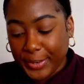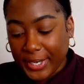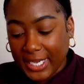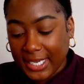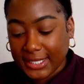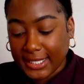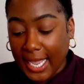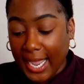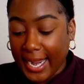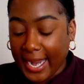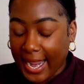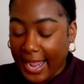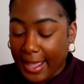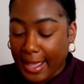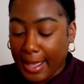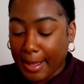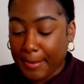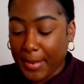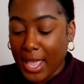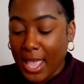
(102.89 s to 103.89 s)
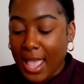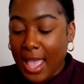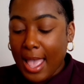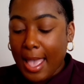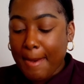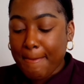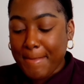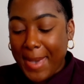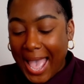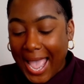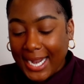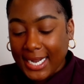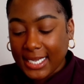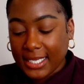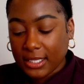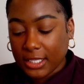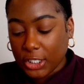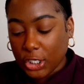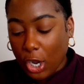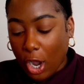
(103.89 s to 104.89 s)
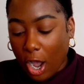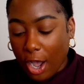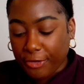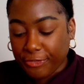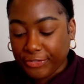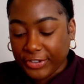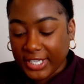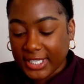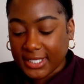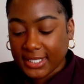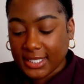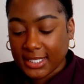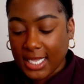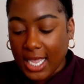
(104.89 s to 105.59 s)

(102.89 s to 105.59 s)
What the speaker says: because I am back in the office